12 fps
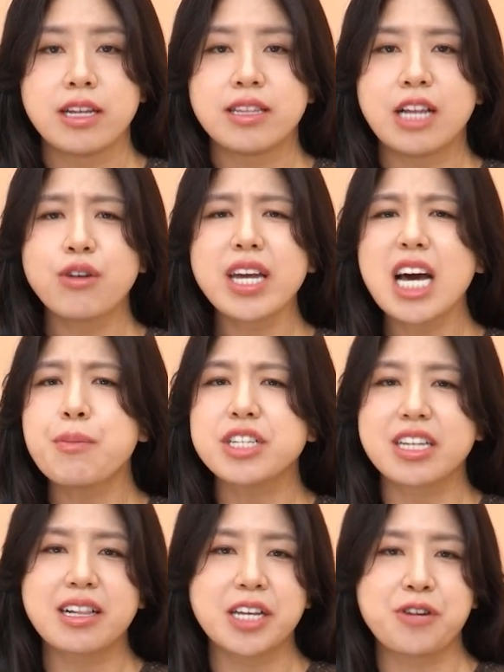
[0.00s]
Now look at how
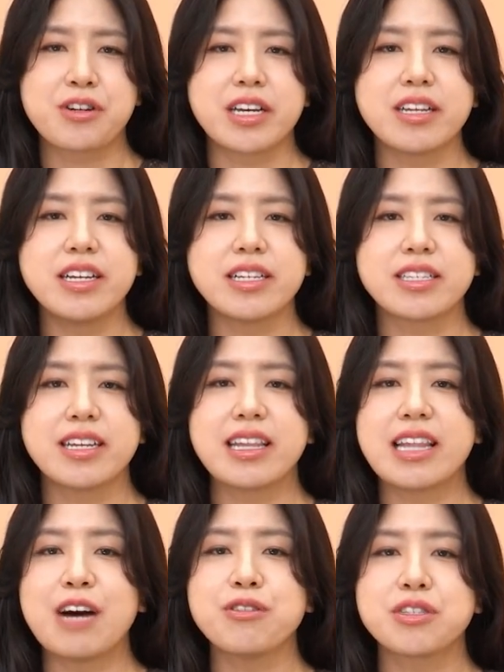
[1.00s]
much clearer that is. It
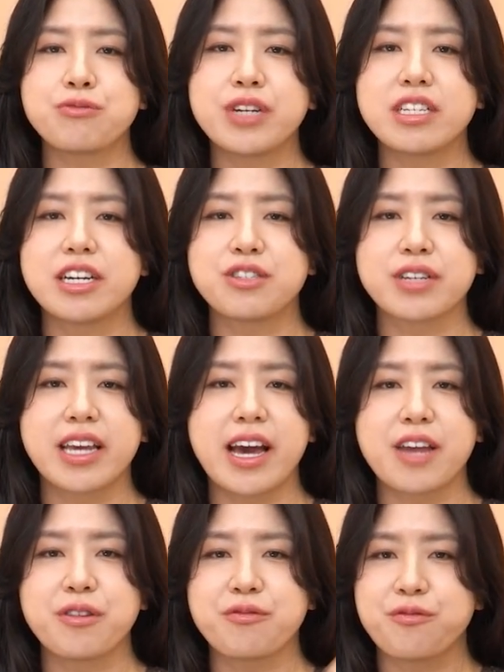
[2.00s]
allows the reader to
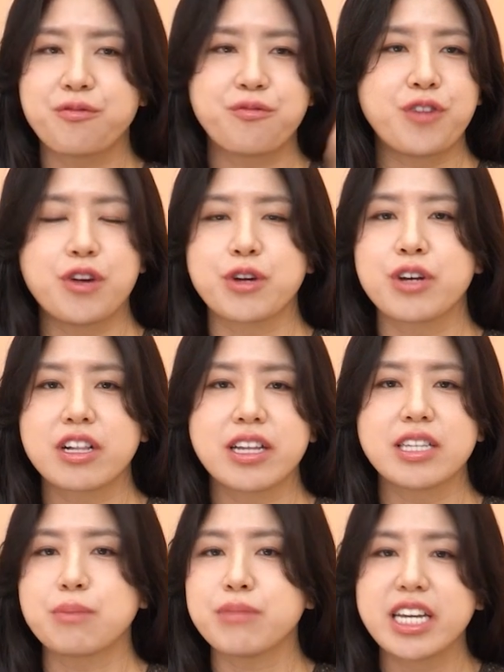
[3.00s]
get very
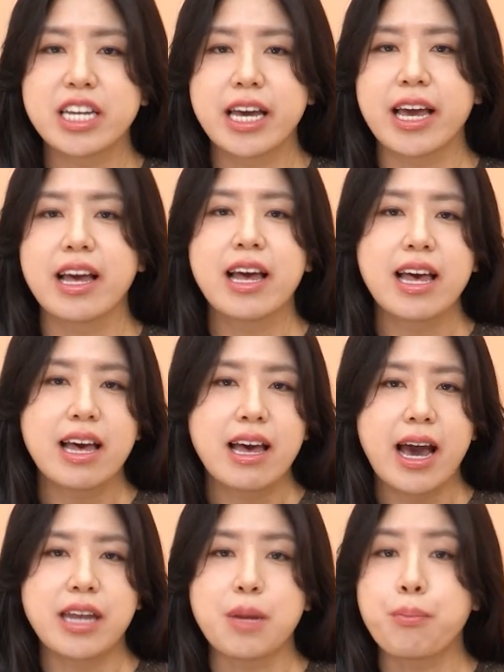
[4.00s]
quickly the meaning
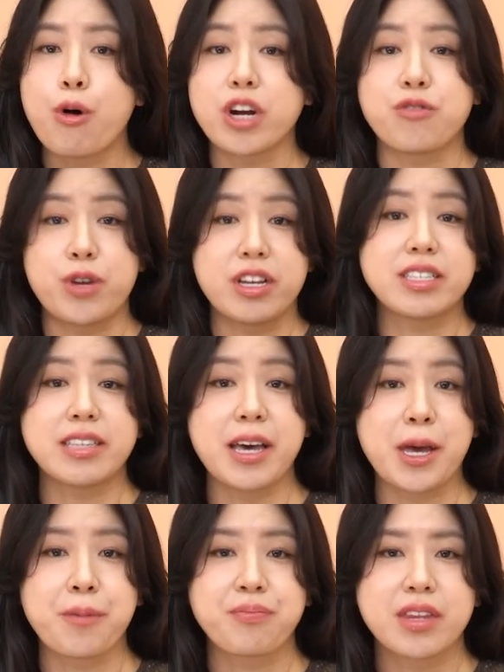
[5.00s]
and the point of what you're
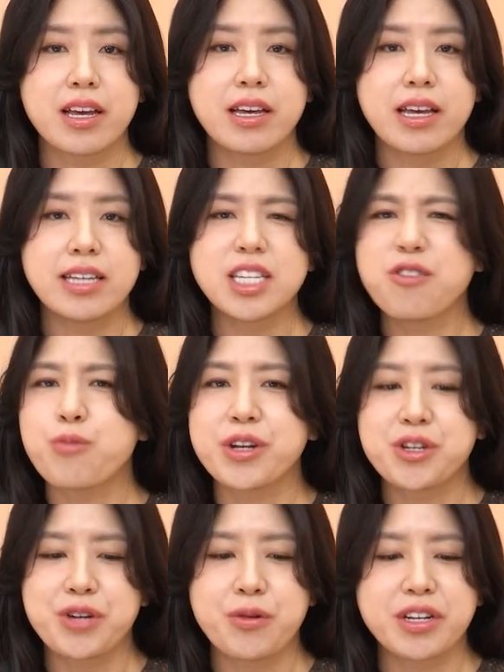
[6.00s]
saying, instead of
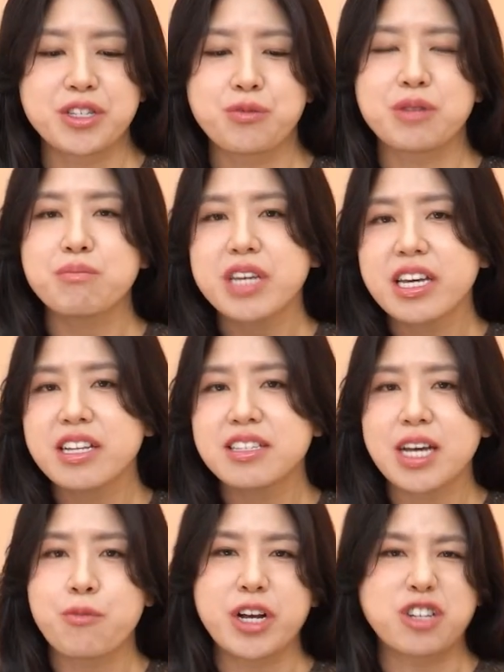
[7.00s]
wondering what this word means
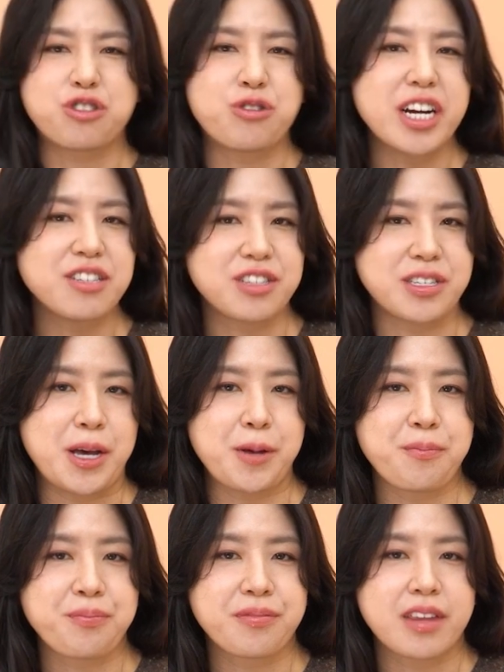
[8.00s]
and what you're trying to say.
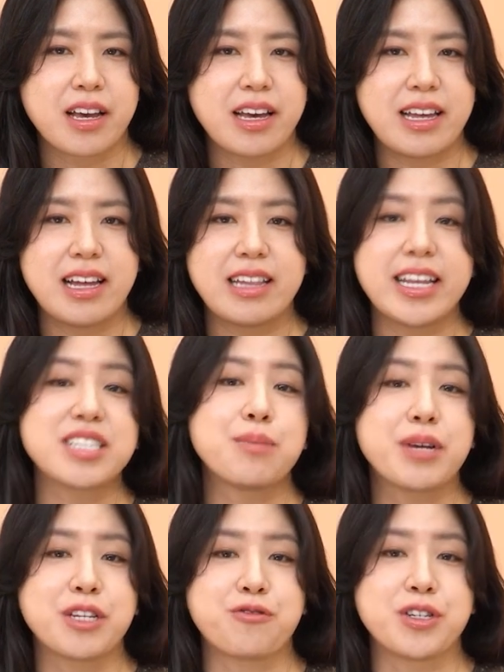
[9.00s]
That's the
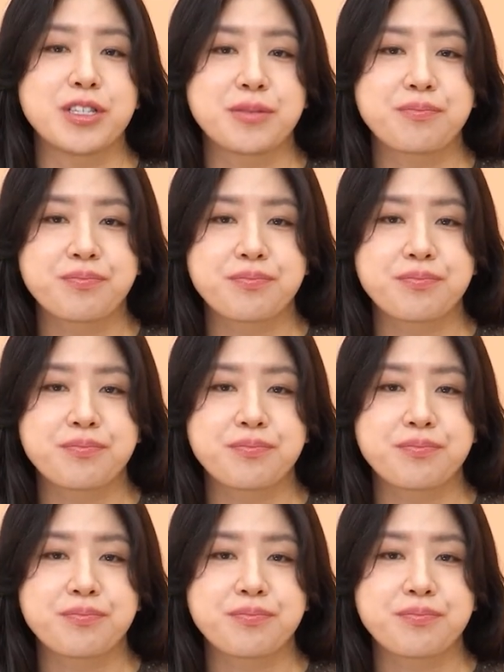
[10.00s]
big difference.